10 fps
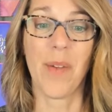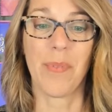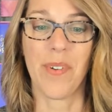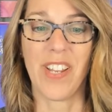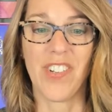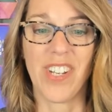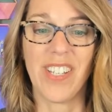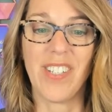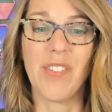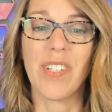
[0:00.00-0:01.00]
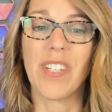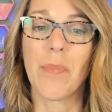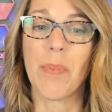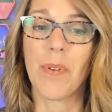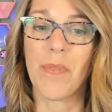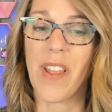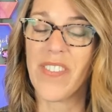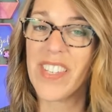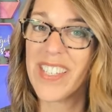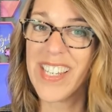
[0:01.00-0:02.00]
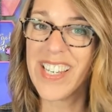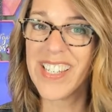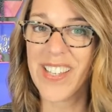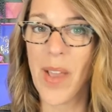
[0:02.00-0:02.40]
operations using the parentheses